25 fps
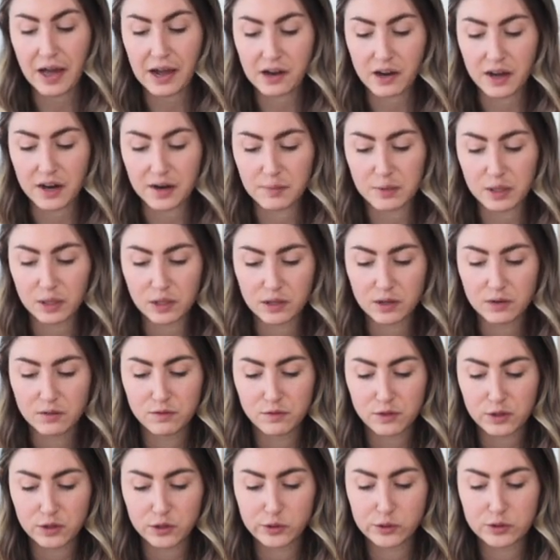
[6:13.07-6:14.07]
that got 1
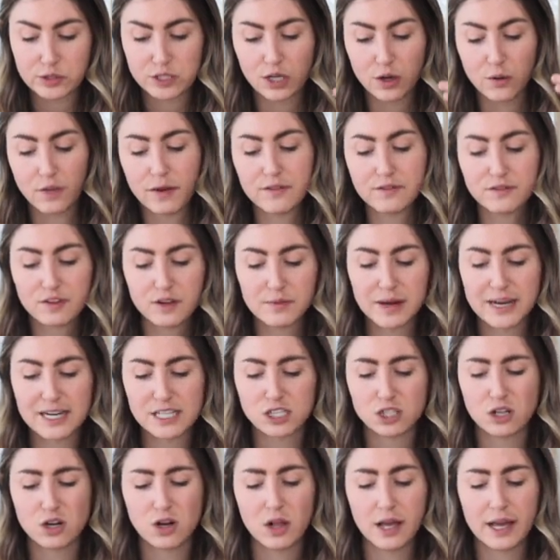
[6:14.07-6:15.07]
million views. So
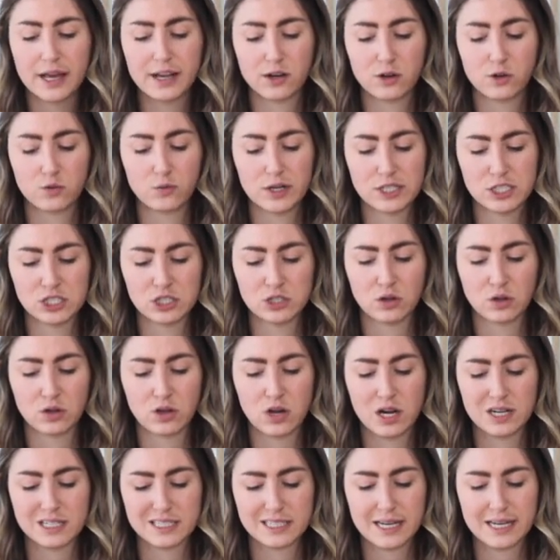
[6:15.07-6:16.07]
informational and original
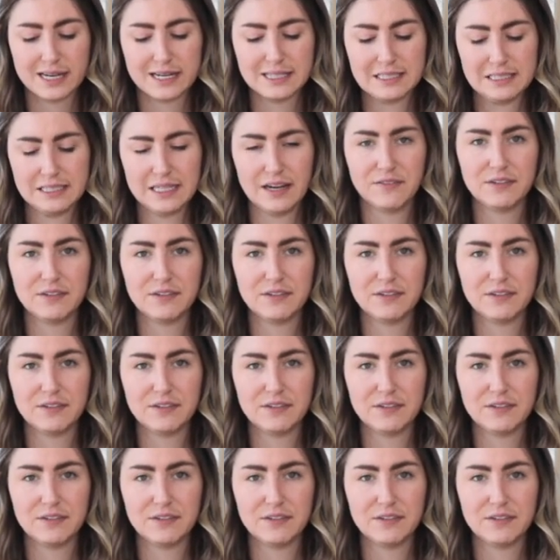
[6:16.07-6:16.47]
content is